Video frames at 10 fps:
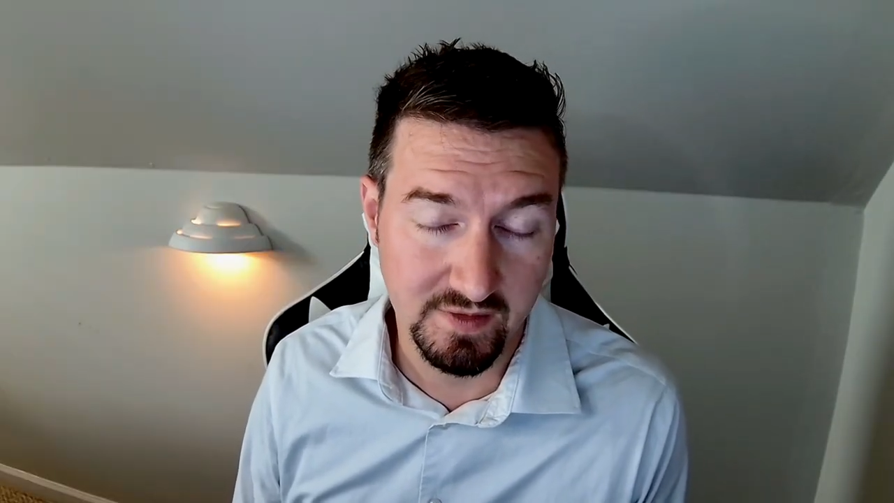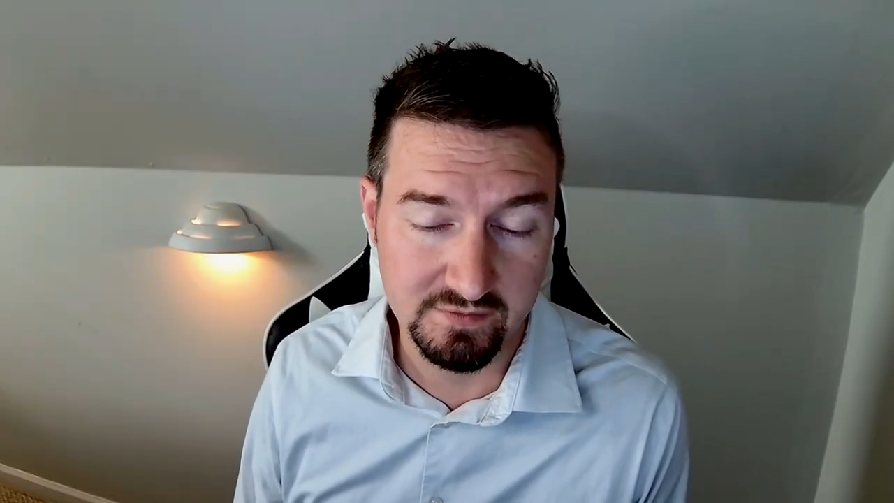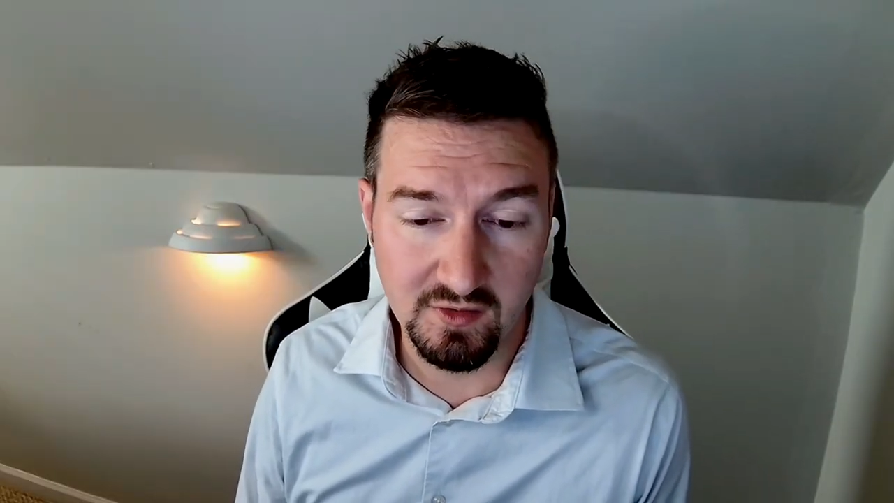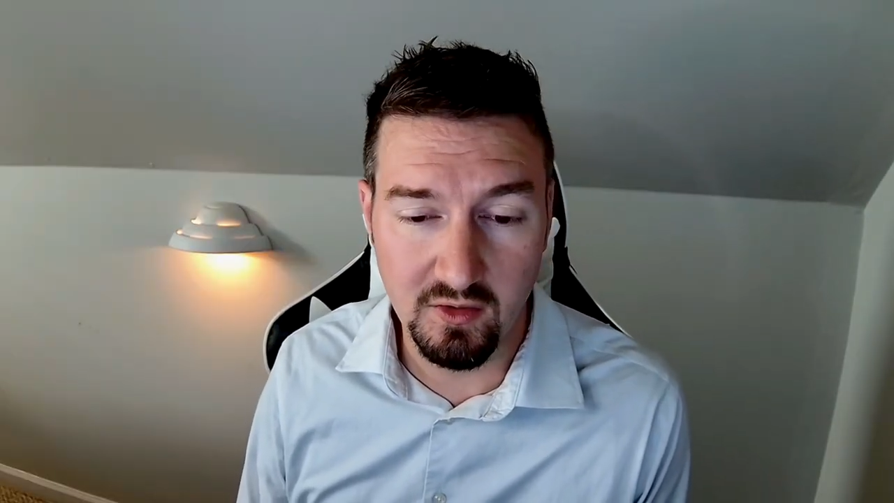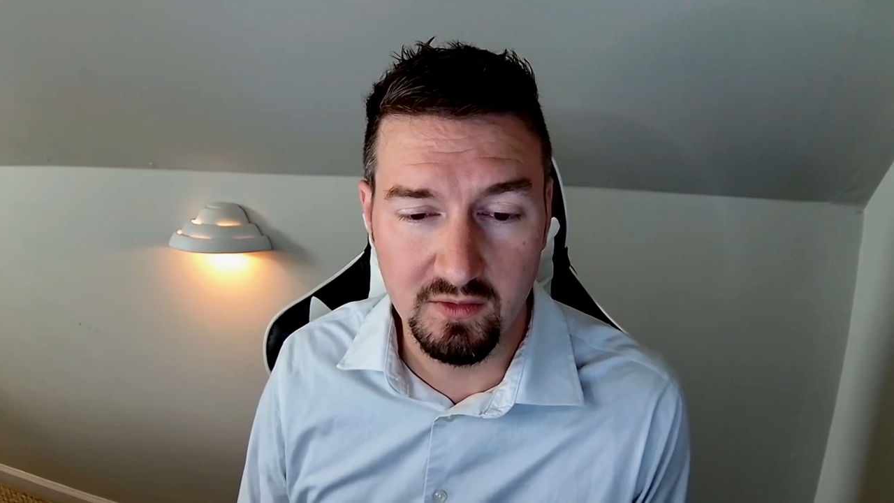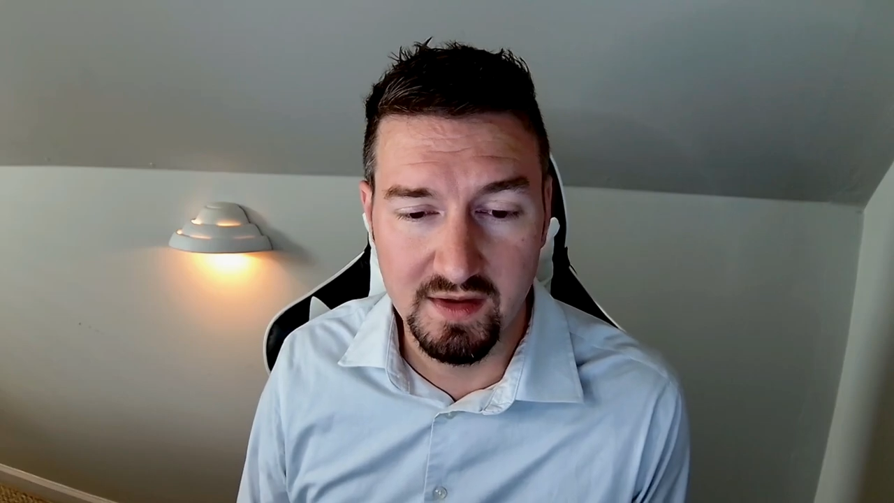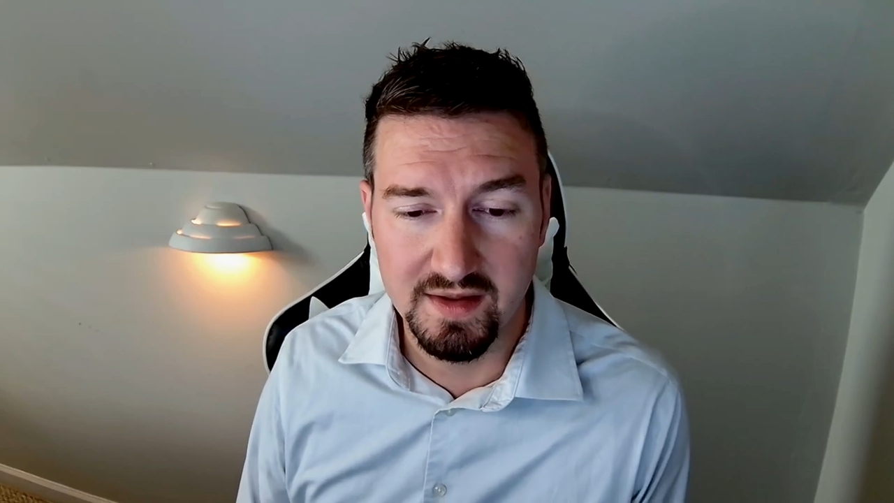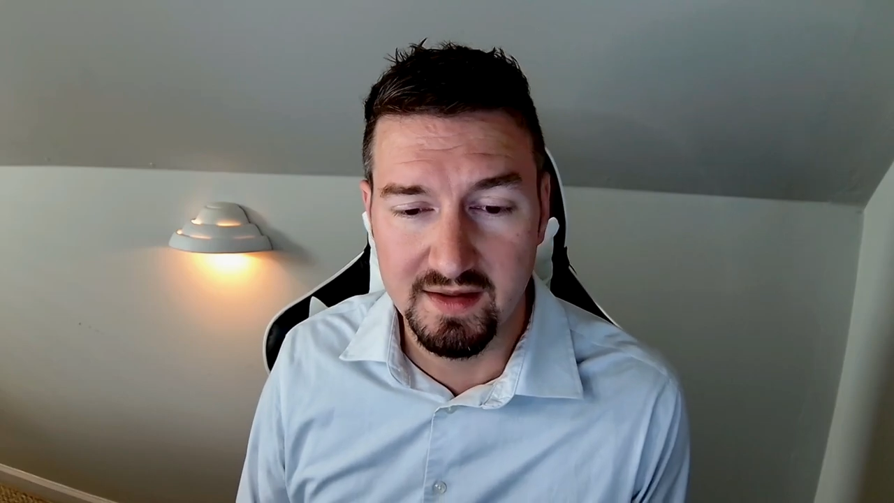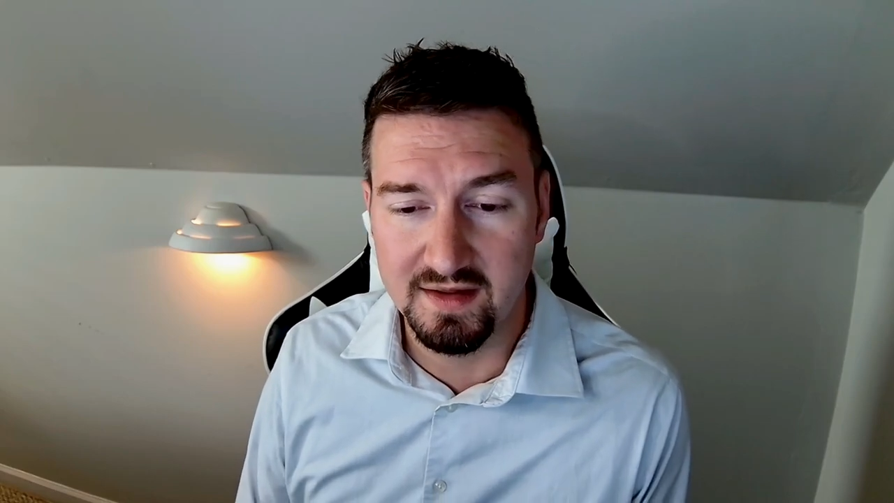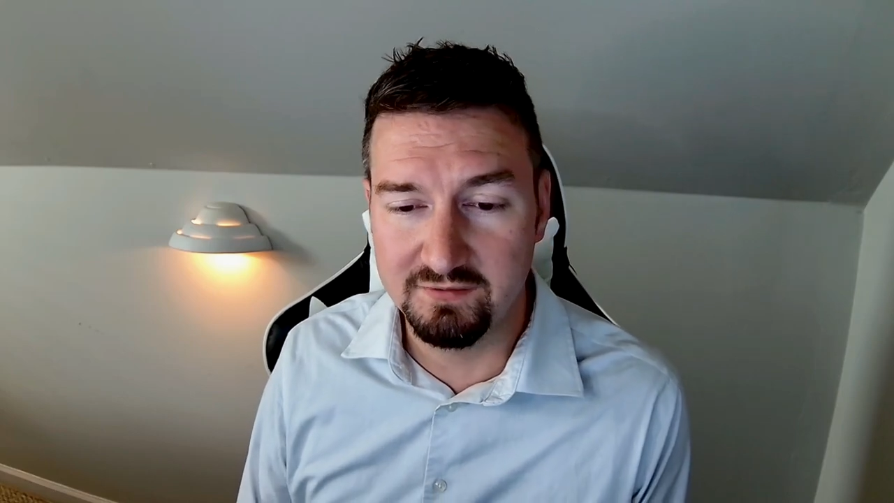So
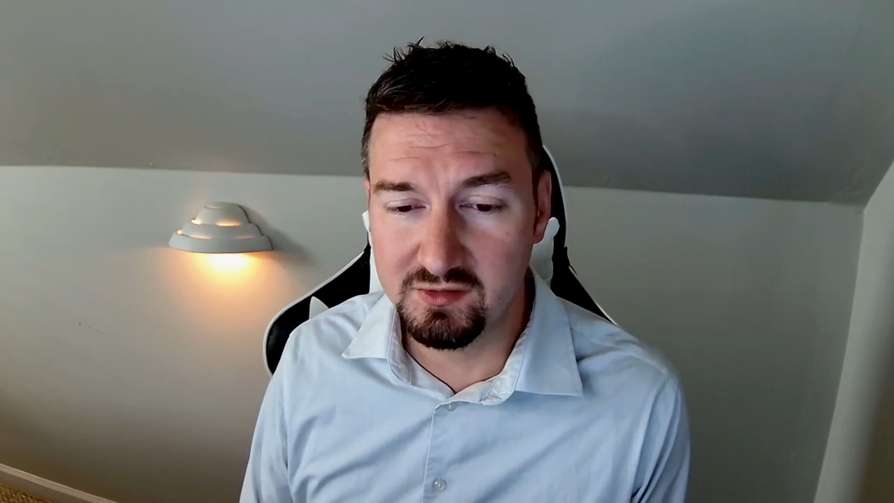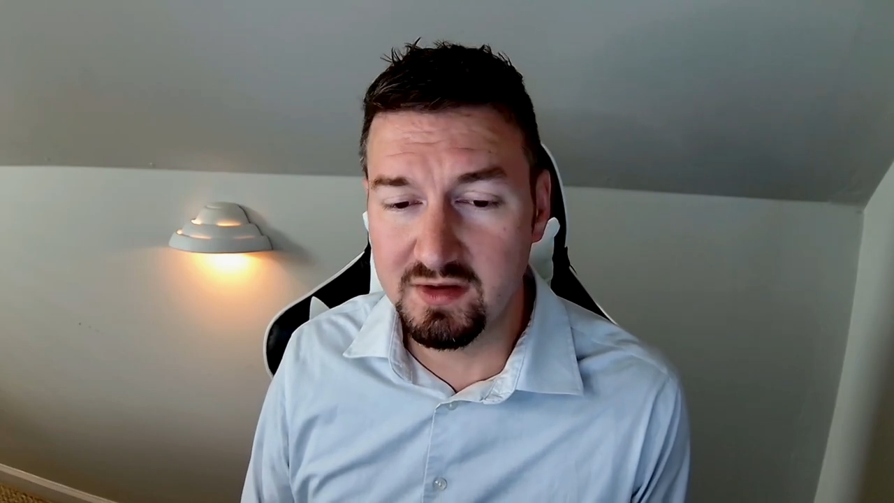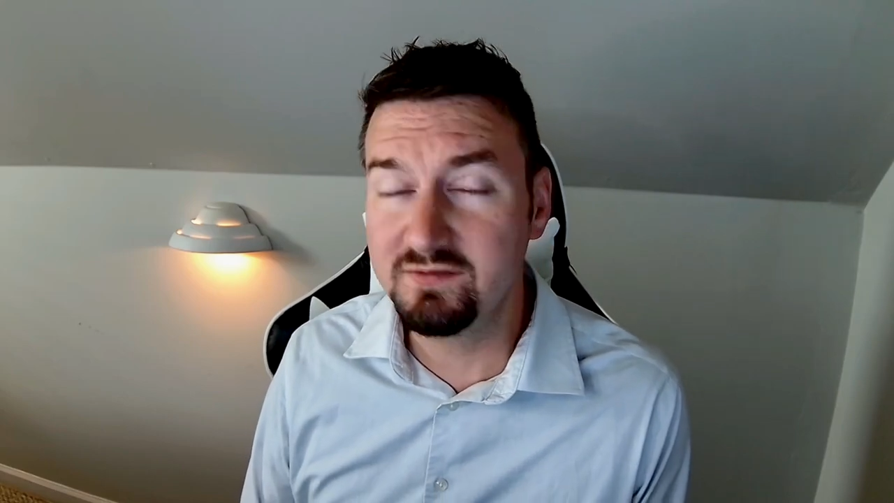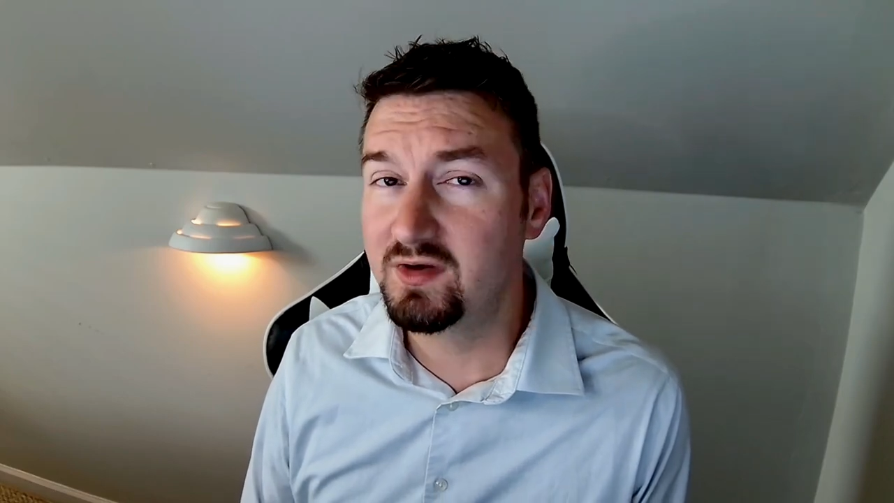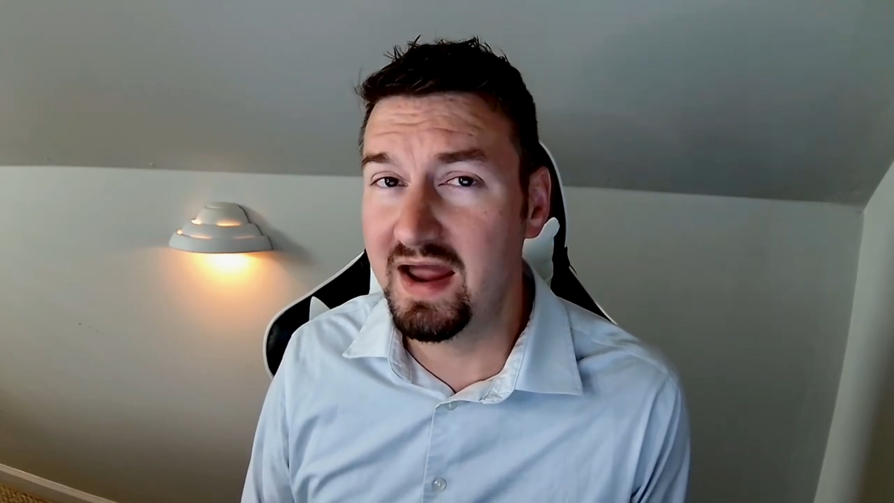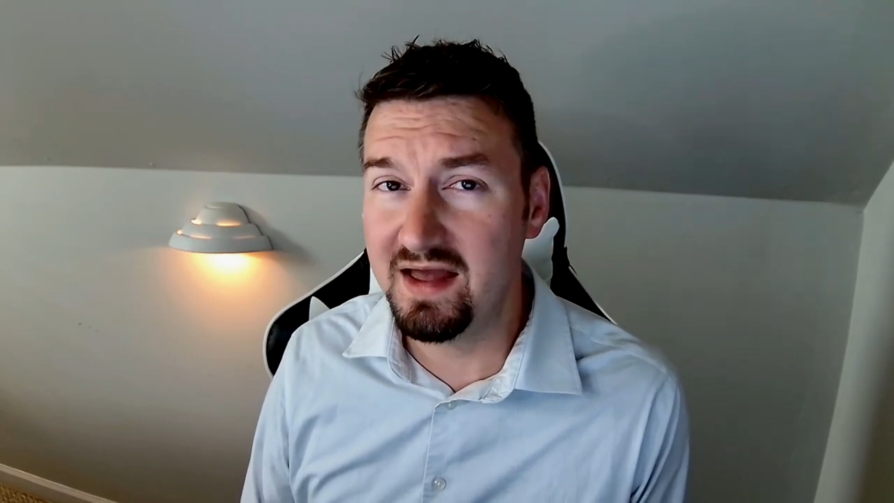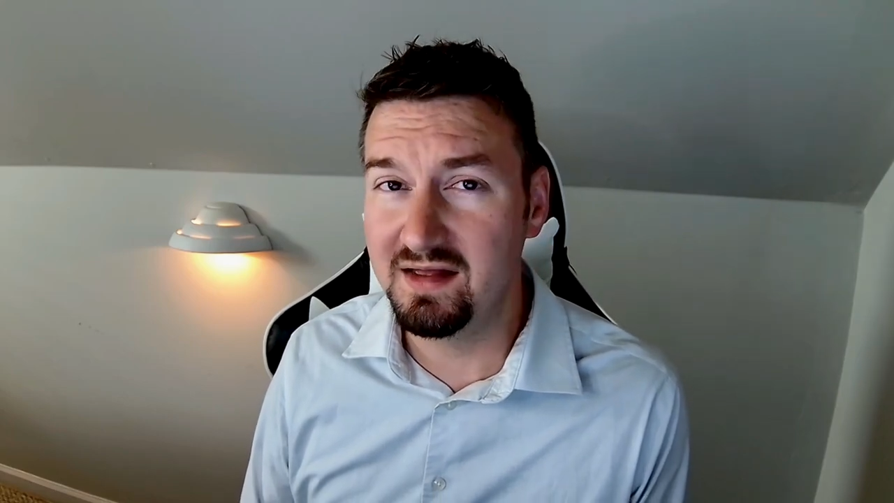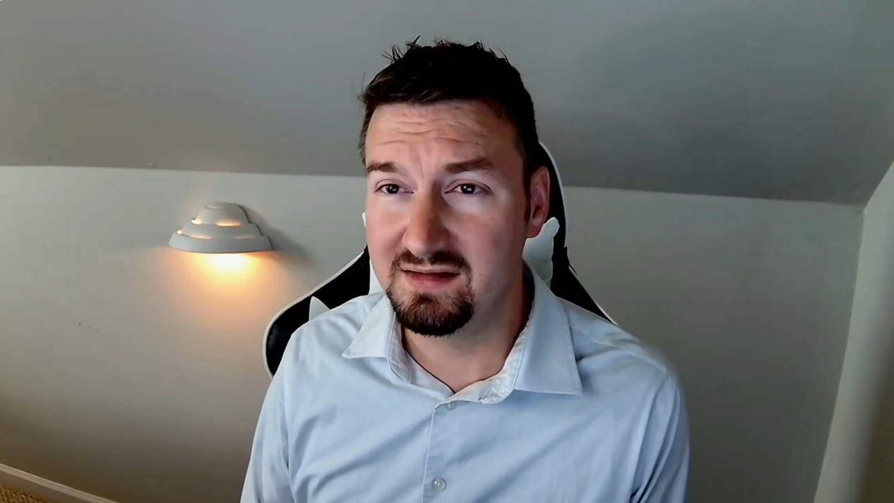if you're looking for uh,